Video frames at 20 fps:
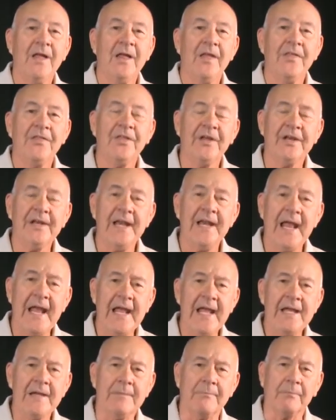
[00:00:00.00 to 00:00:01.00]
The
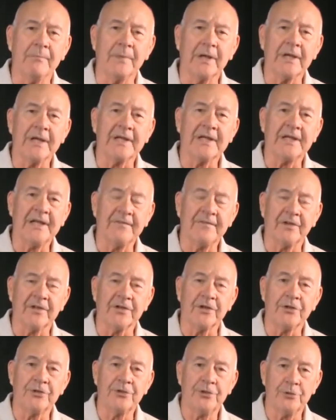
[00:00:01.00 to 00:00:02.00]
name
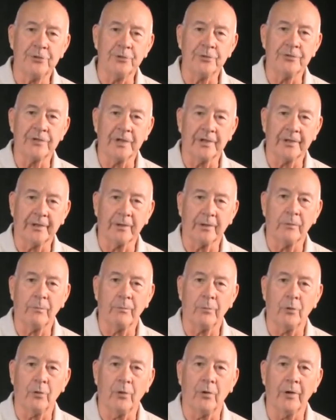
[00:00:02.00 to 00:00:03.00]
given to the little
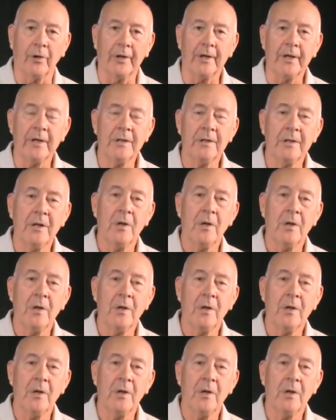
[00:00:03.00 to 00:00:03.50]
boy